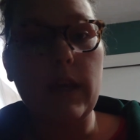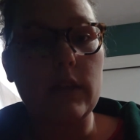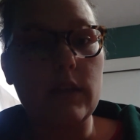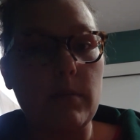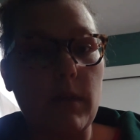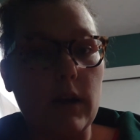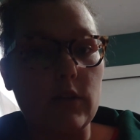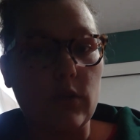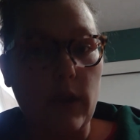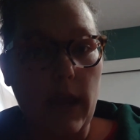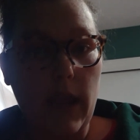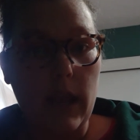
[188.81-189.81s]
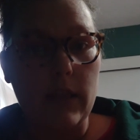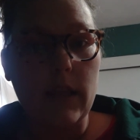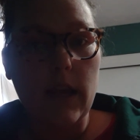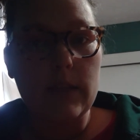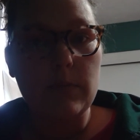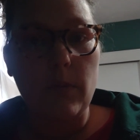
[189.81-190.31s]
get to Module 8,
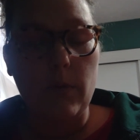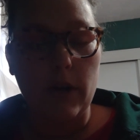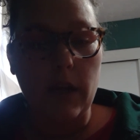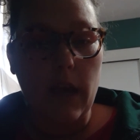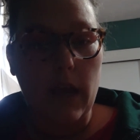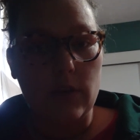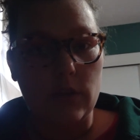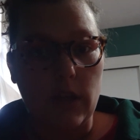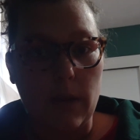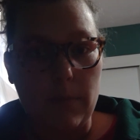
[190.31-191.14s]
that's when we're going to actually